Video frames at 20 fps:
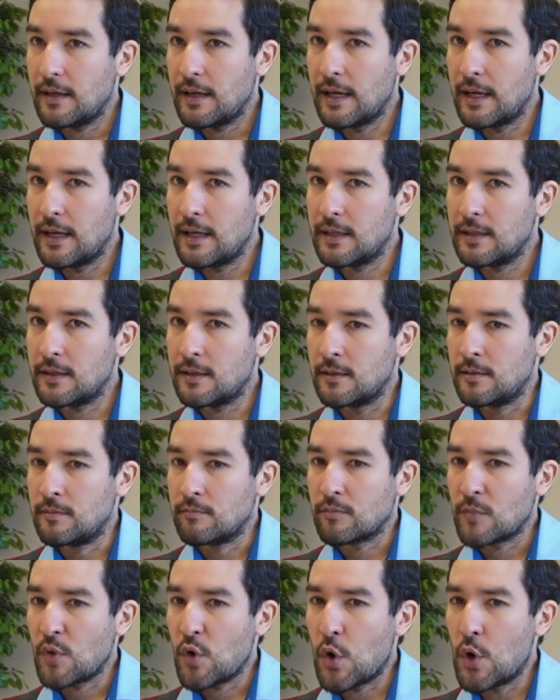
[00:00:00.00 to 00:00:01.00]

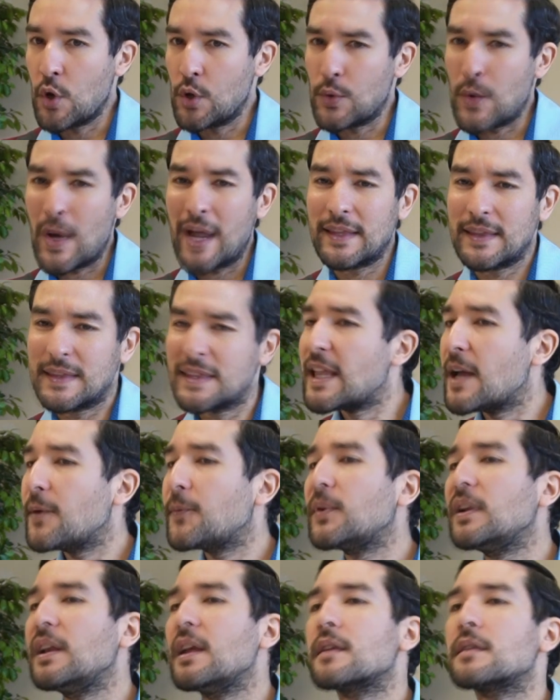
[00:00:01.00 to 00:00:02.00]
And although I
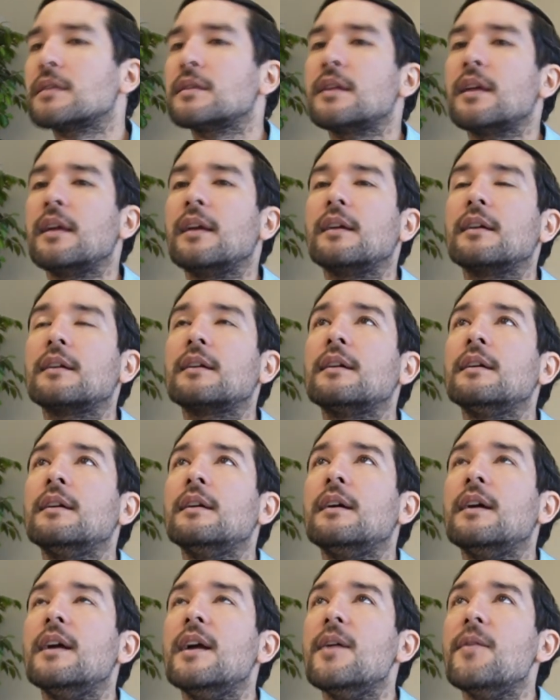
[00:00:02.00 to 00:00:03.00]
definitely think
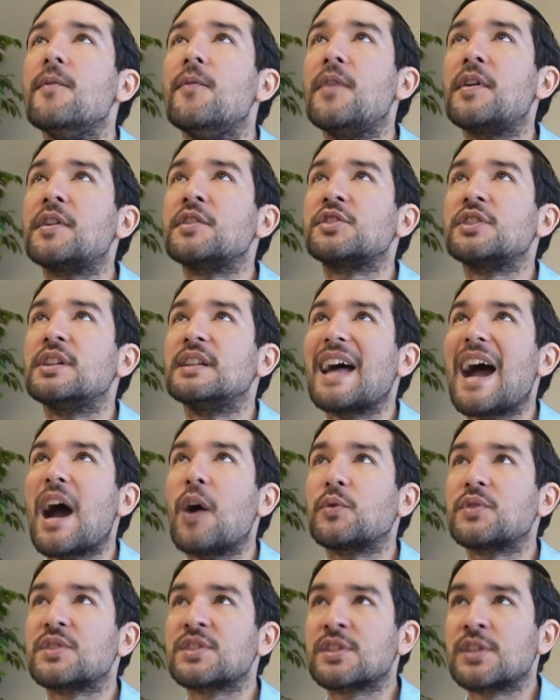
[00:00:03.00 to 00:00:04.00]
Virgil
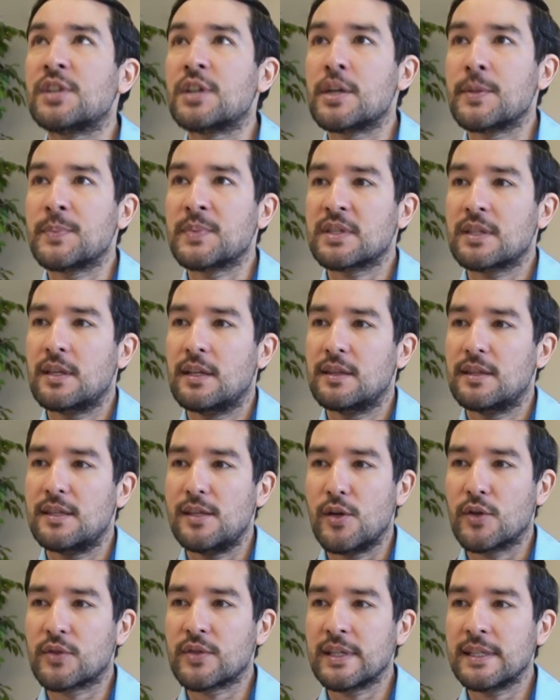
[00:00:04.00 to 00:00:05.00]
outstrips
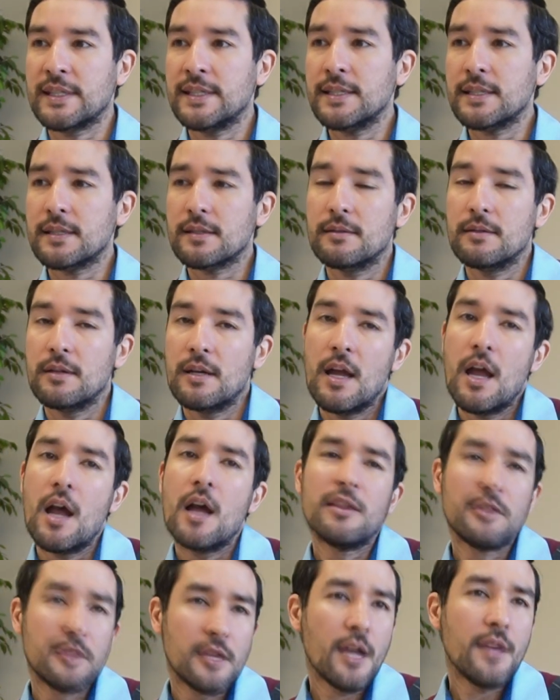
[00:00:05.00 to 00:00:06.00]
Theocritus,
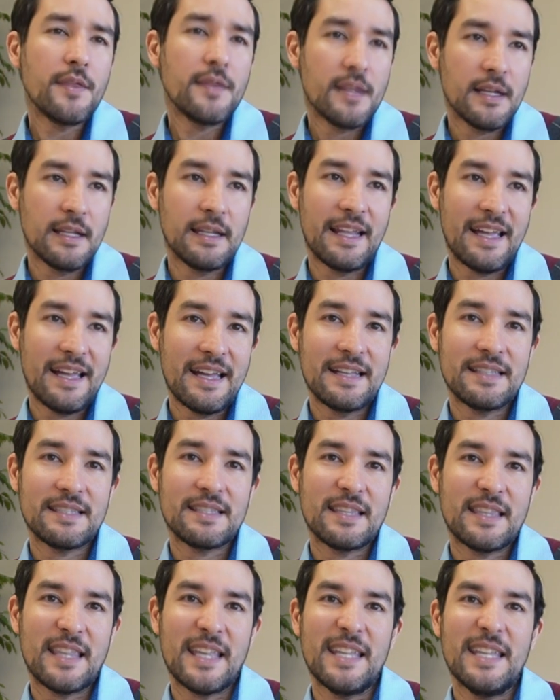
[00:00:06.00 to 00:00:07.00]

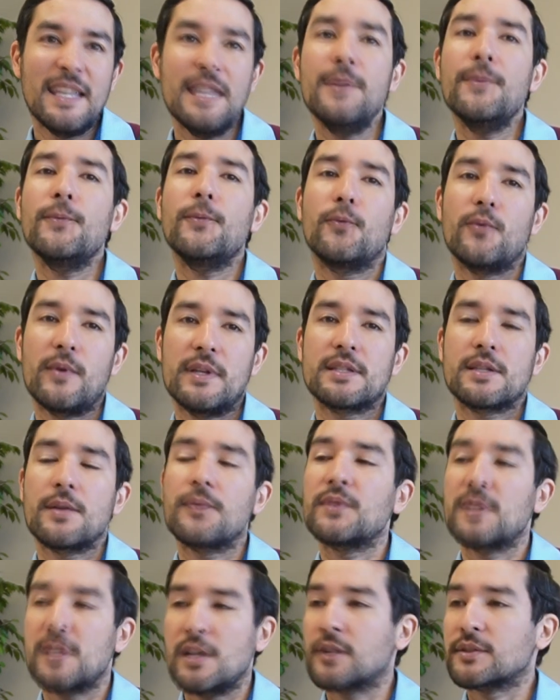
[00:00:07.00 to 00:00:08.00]
Nonetheless, the influence
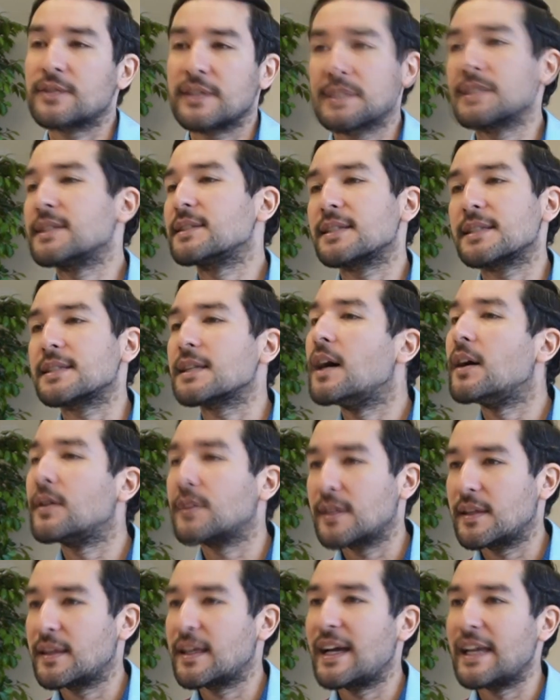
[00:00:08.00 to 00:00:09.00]
of Theocritus is
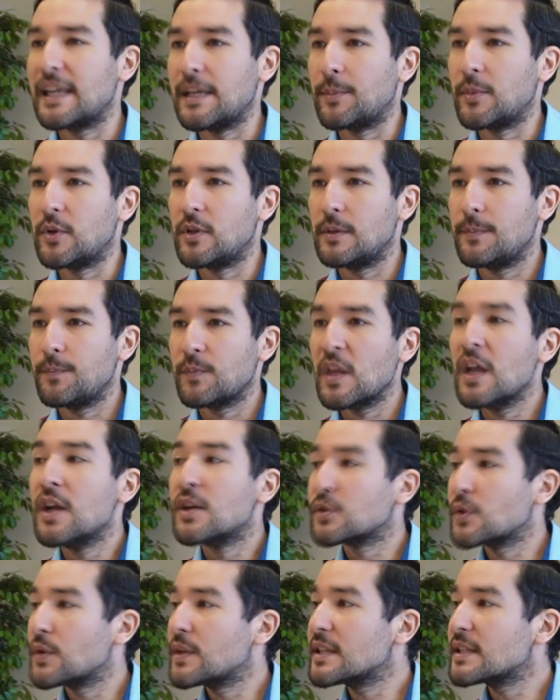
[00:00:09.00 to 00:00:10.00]
undeniable.
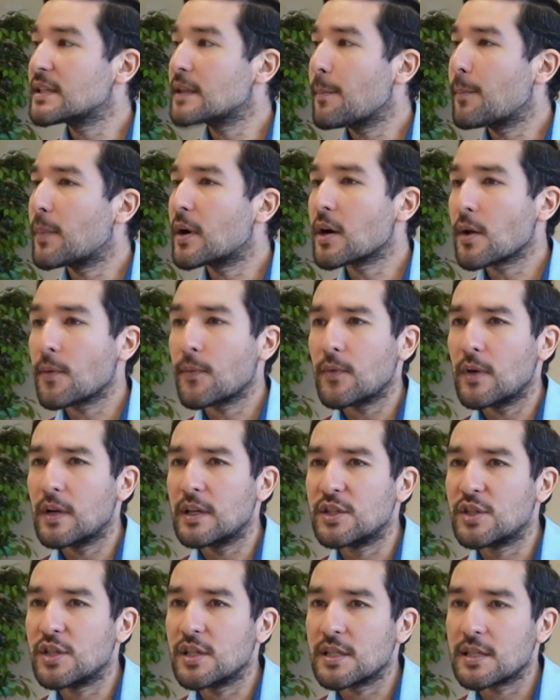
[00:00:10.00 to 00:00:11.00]
So this is a part of
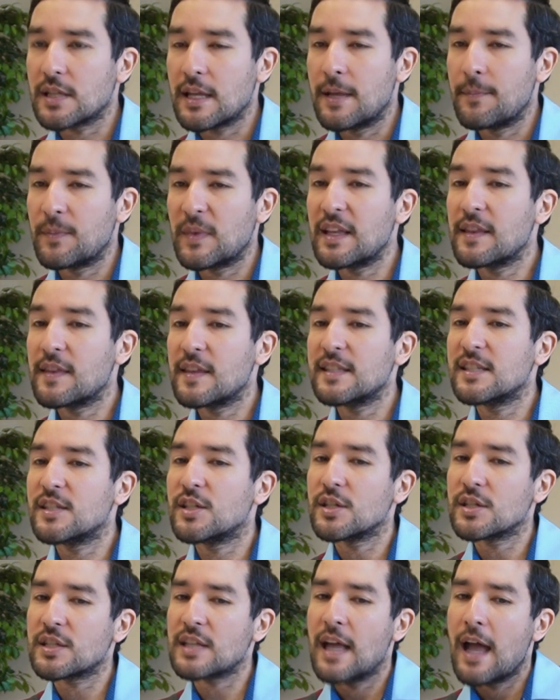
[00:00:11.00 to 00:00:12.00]
just, and this is
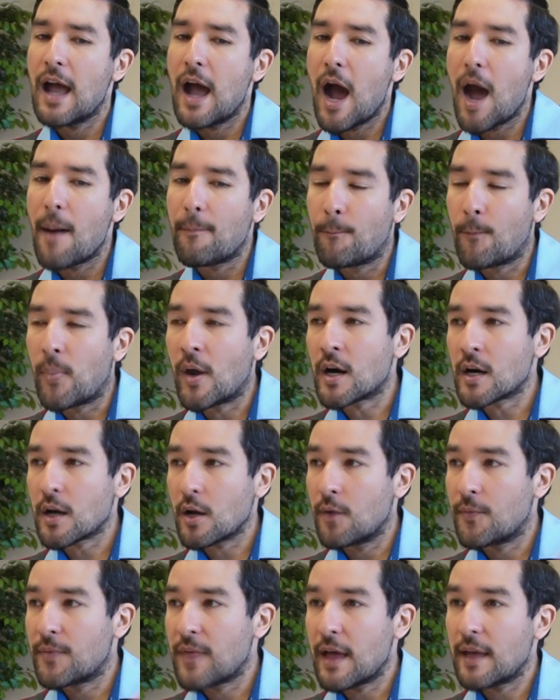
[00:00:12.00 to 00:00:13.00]
just a part
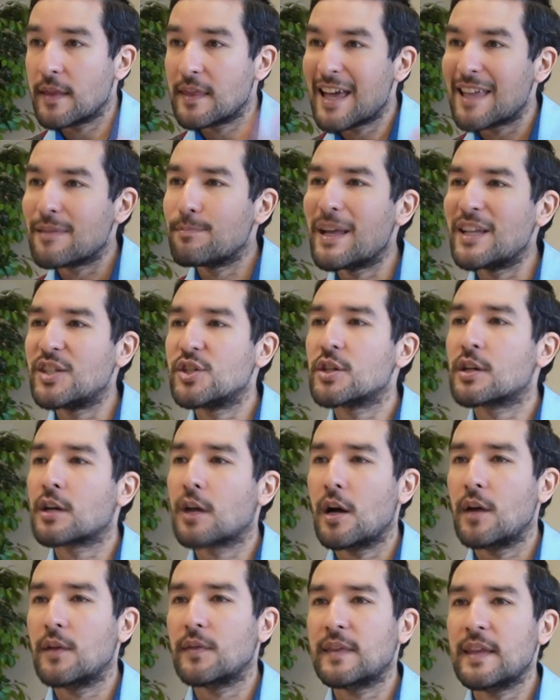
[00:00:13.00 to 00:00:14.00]
of that, that major
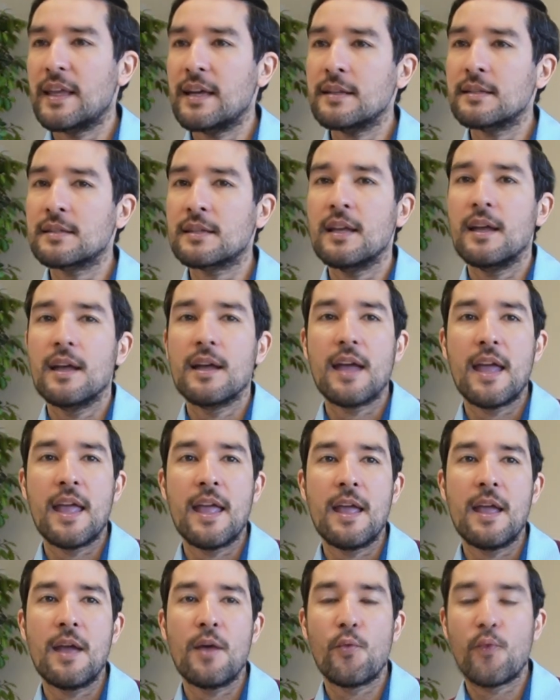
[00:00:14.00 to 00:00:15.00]
context
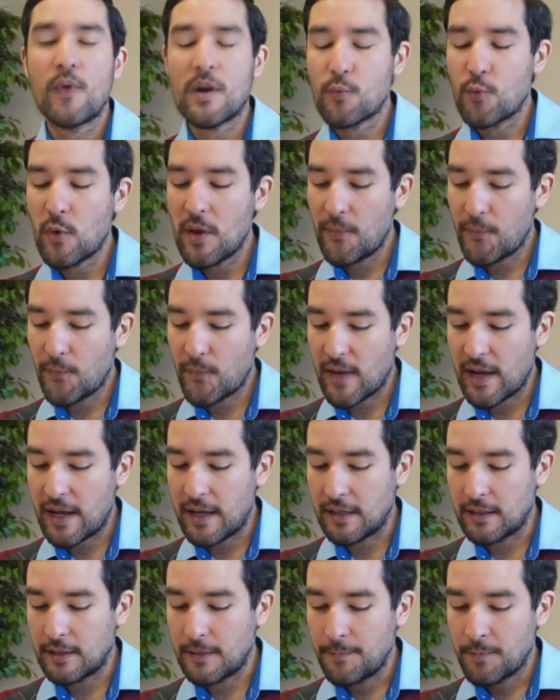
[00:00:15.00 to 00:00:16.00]
uh, where we
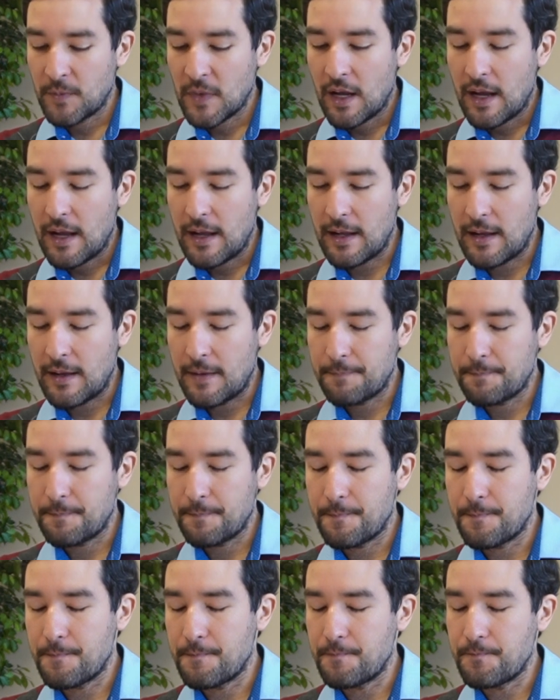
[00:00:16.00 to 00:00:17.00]
find
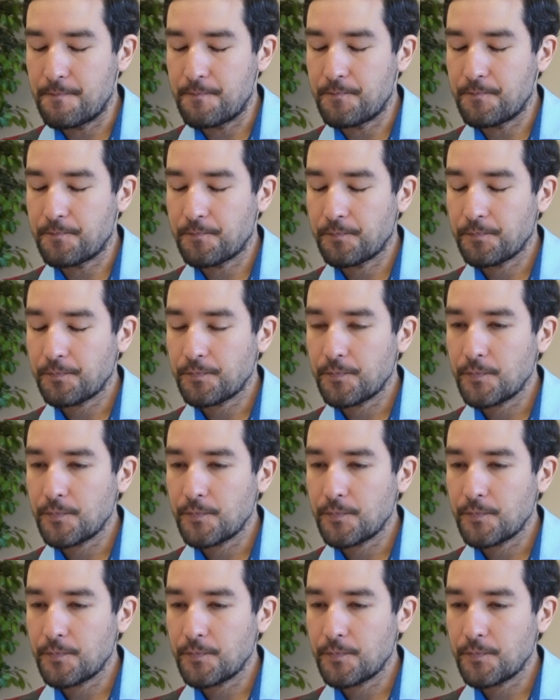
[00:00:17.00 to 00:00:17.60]
um,